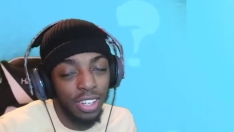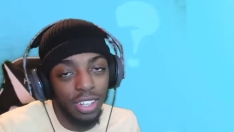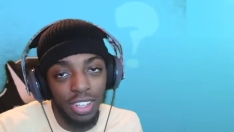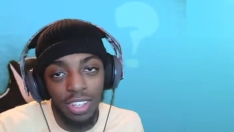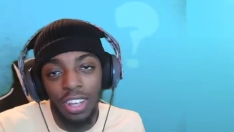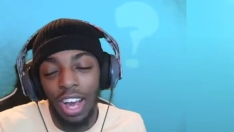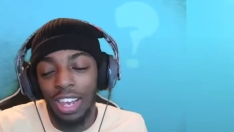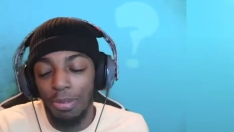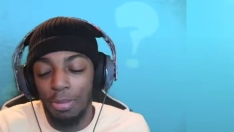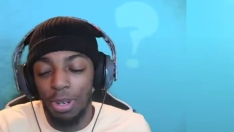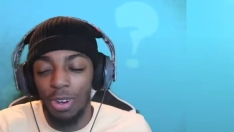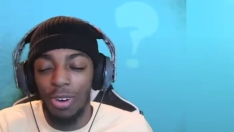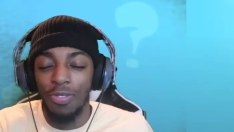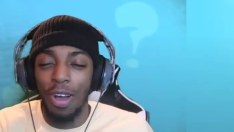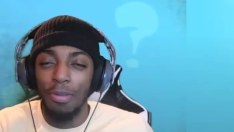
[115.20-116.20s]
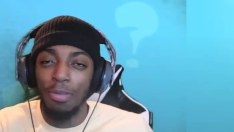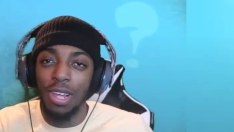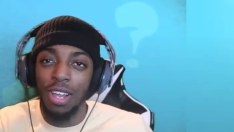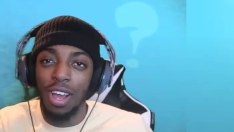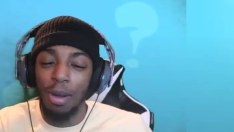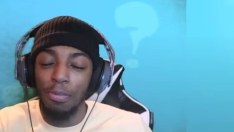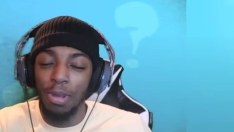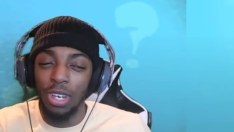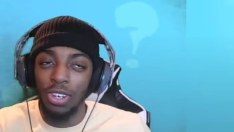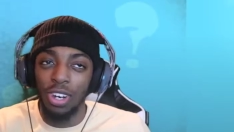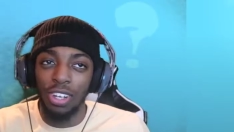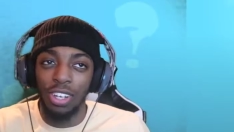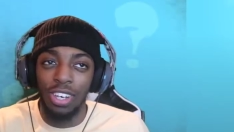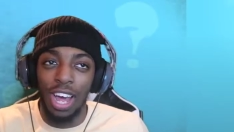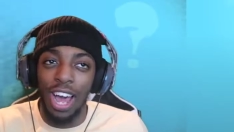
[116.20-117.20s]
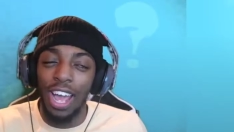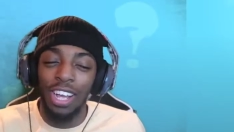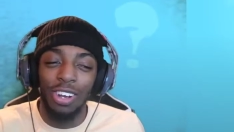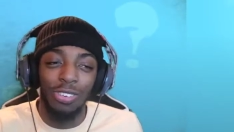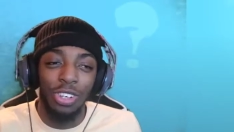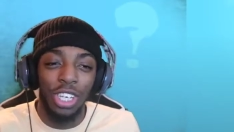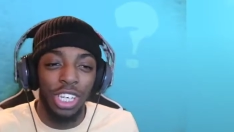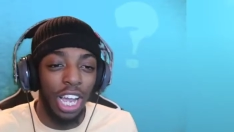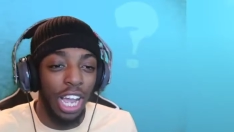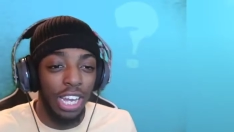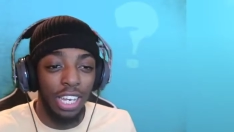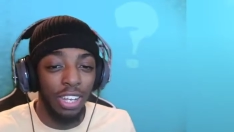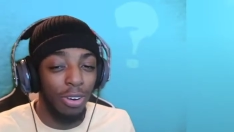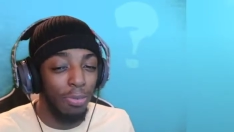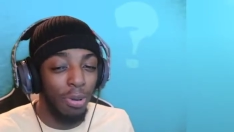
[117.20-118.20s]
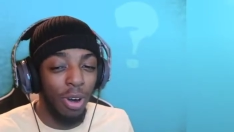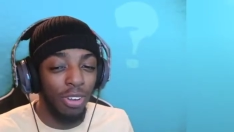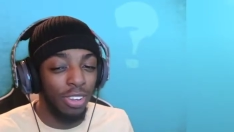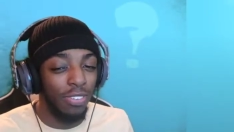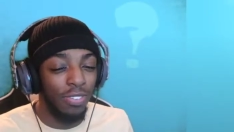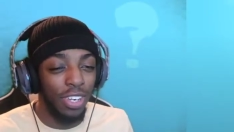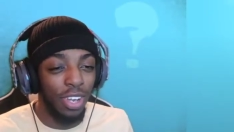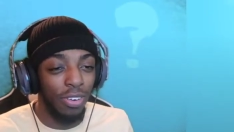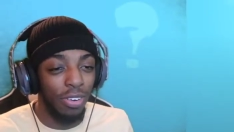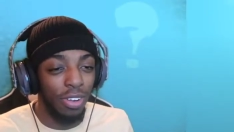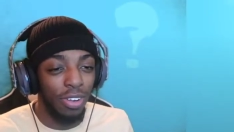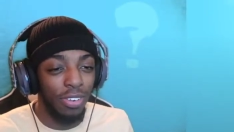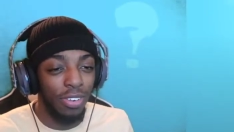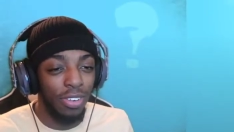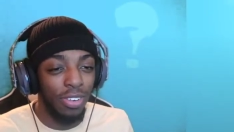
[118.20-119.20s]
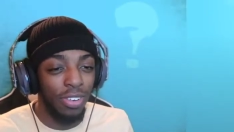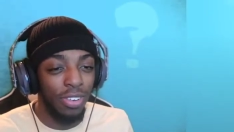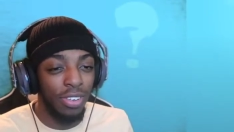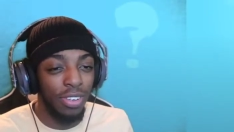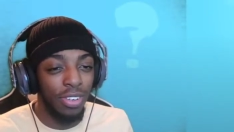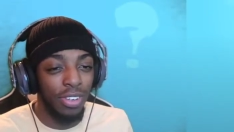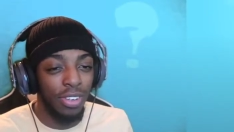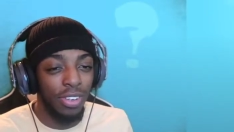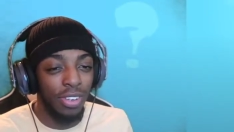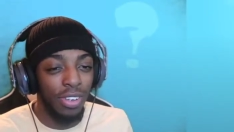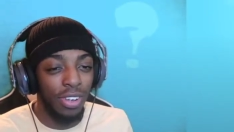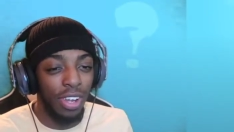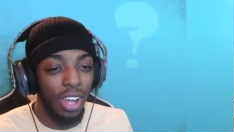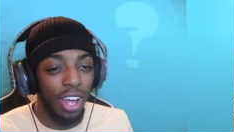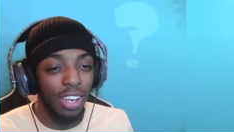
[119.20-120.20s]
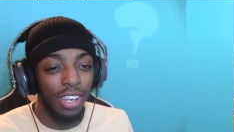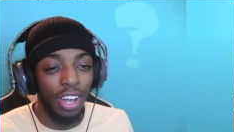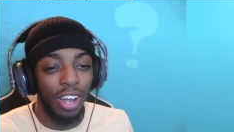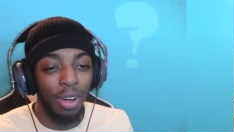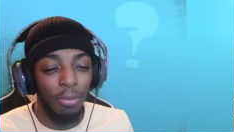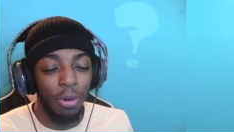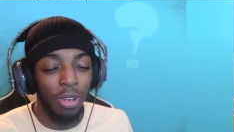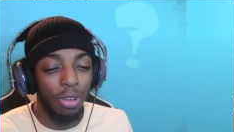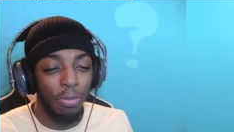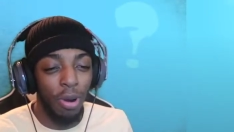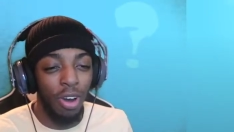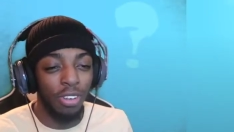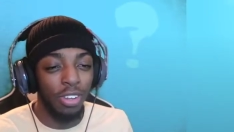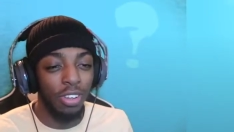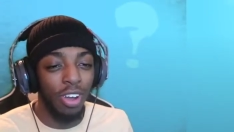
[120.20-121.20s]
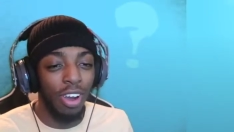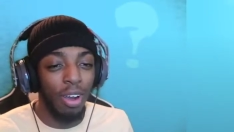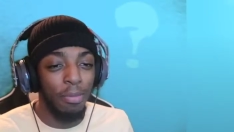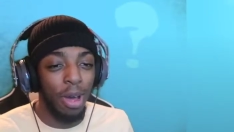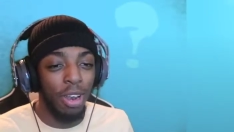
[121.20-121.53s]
Y'all let me know if I beat I beat y'all or not. I ain't gonna cheat. I ain't even gonna pause the video. I'm only paused to talk about